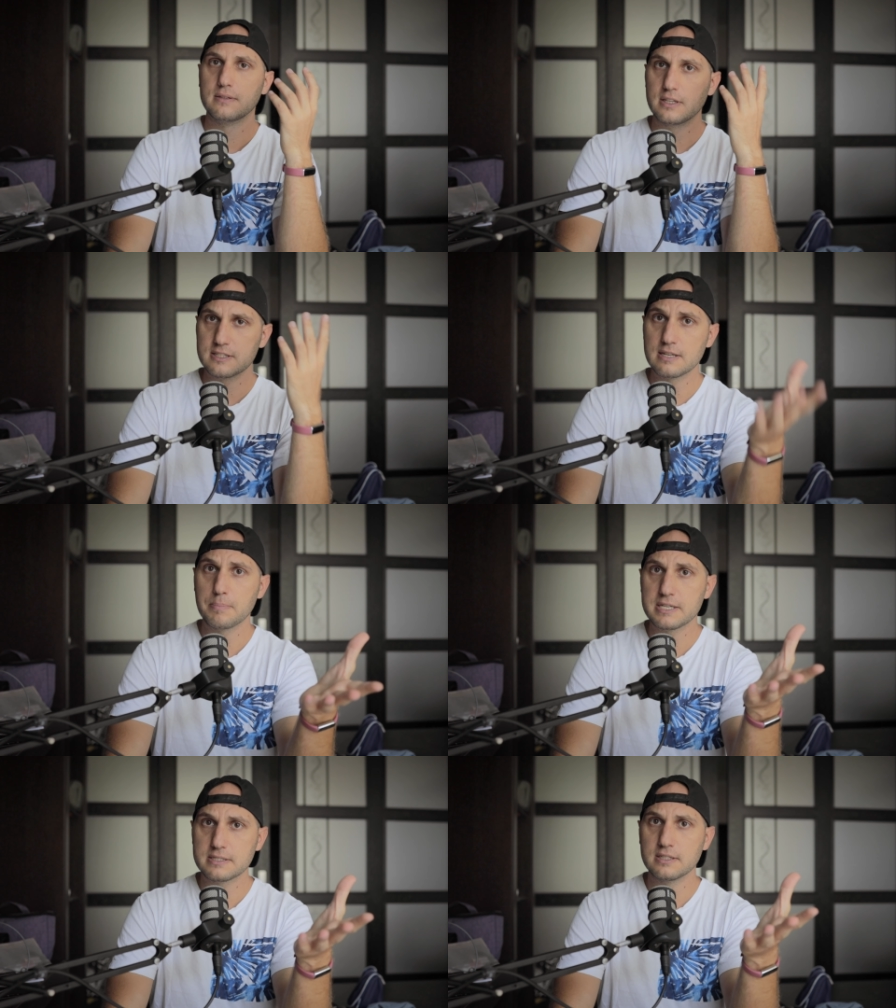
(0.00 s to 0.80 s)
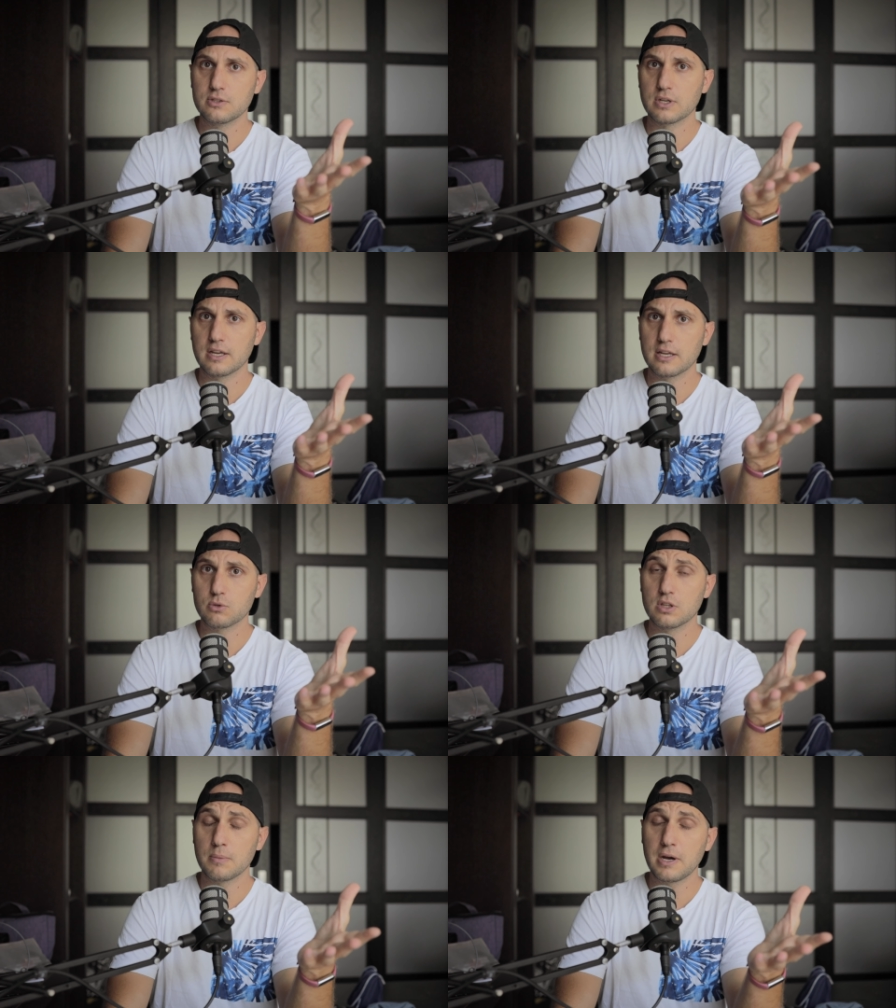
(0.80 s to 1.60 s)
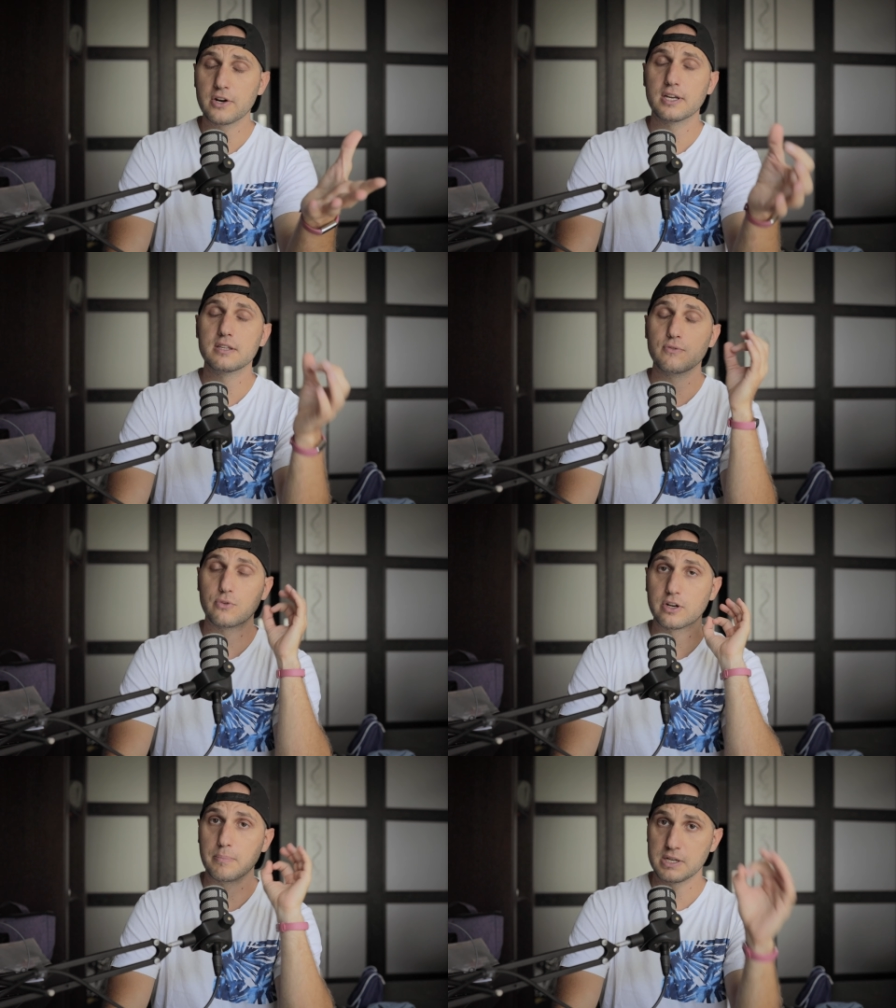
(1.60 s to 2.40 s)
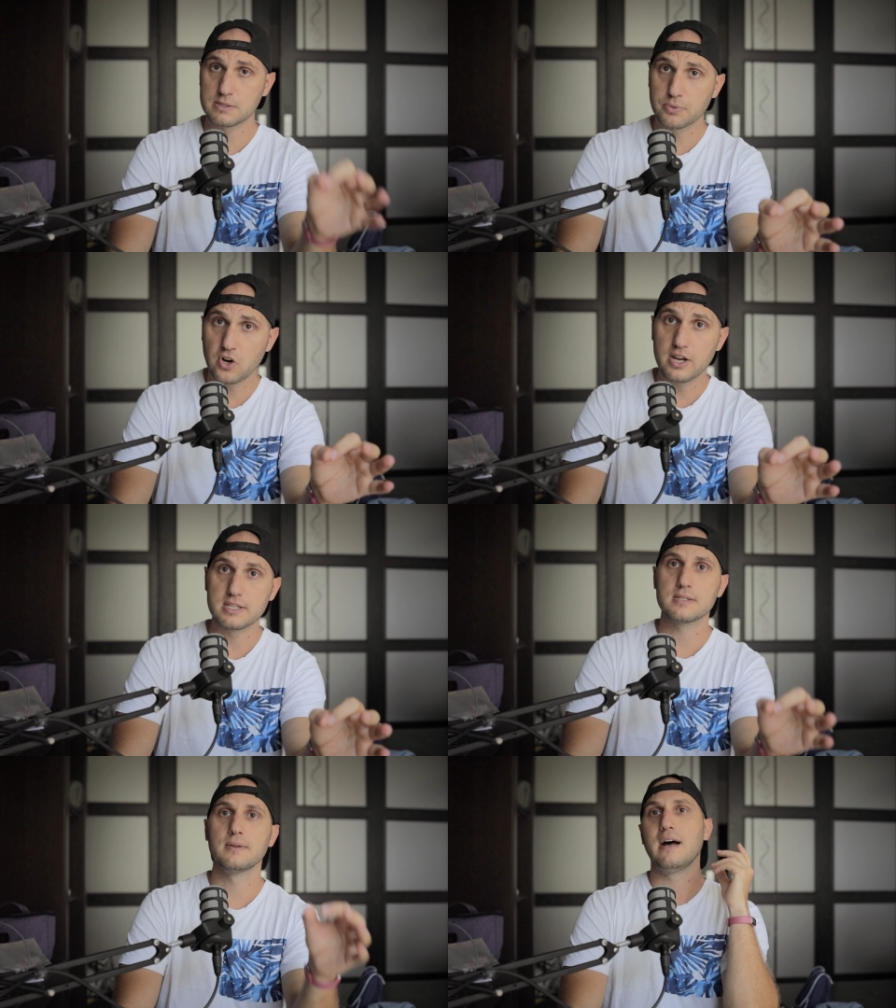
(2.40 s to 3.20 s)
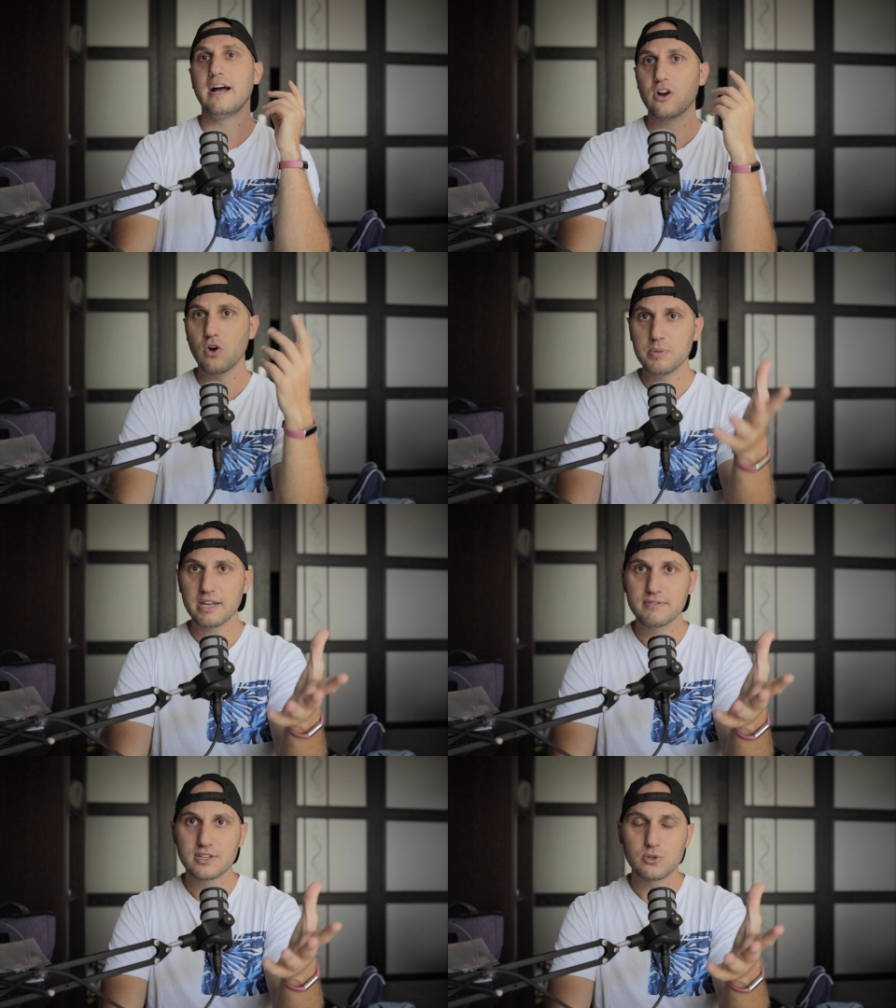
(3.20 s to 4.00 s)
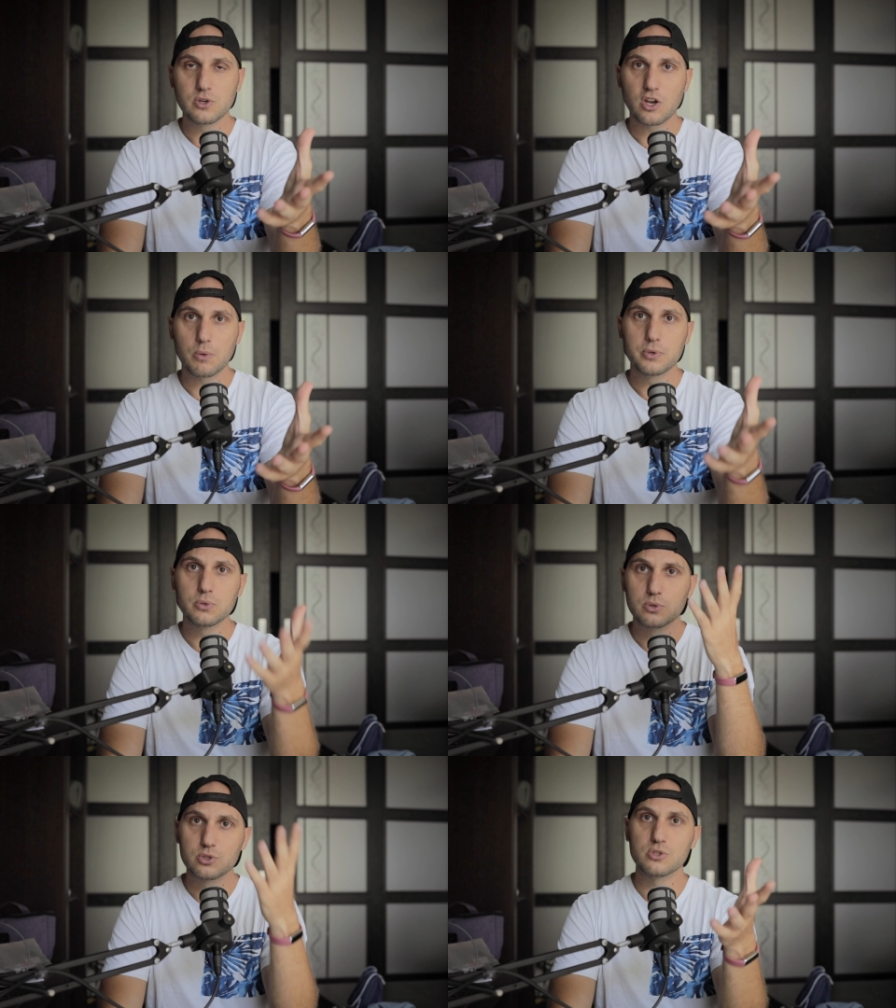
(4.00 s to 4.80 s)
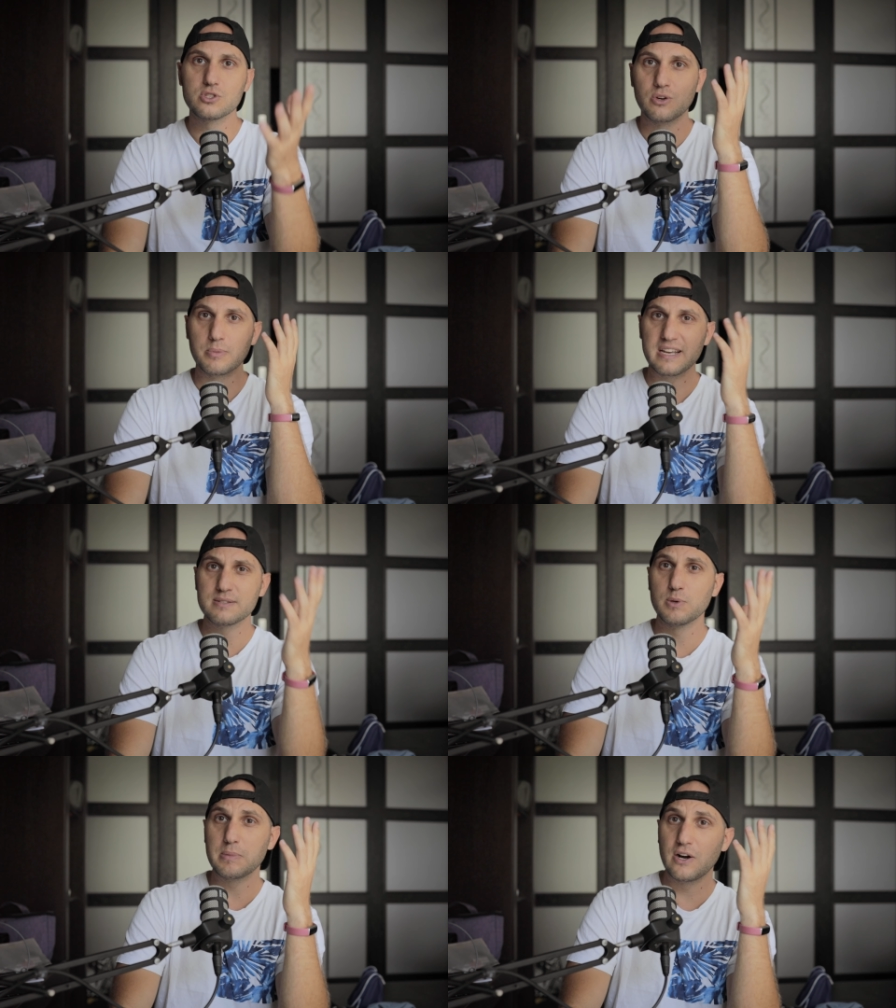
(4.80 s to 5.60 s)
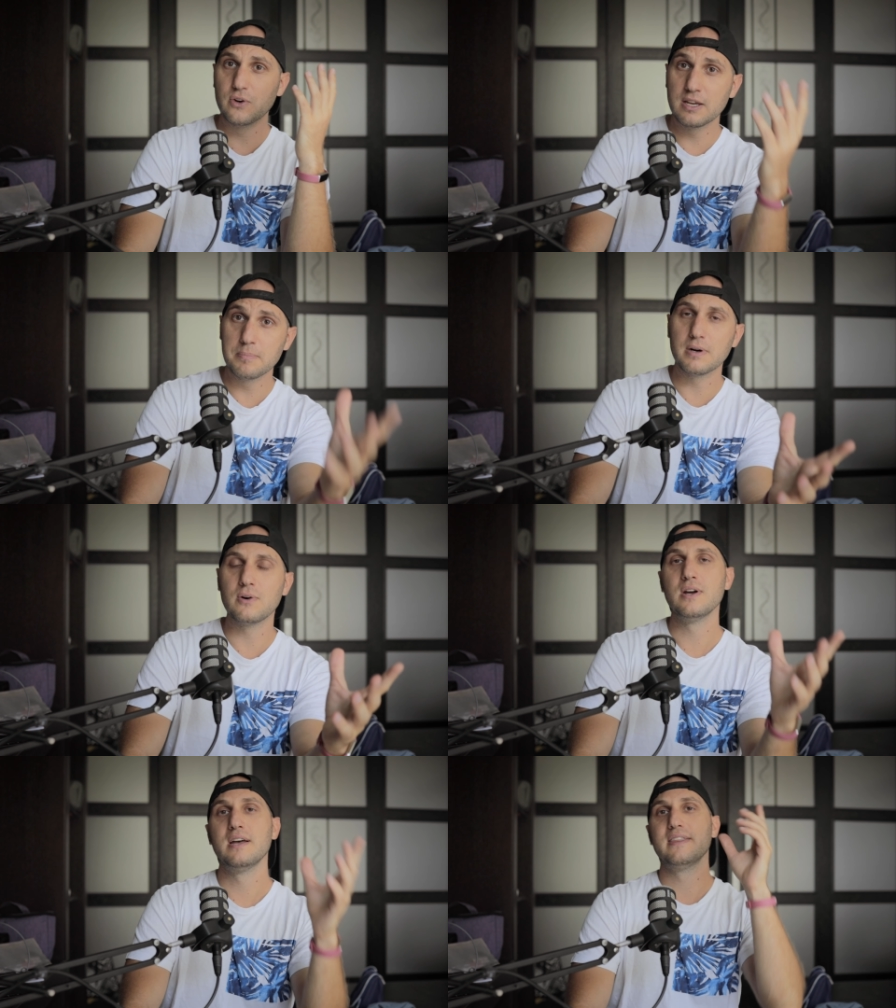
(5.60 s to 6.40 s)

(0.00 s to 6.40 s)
It's the best thing you can get on the market for the best price. I hope that video helped you to choose your next mobile gimbal.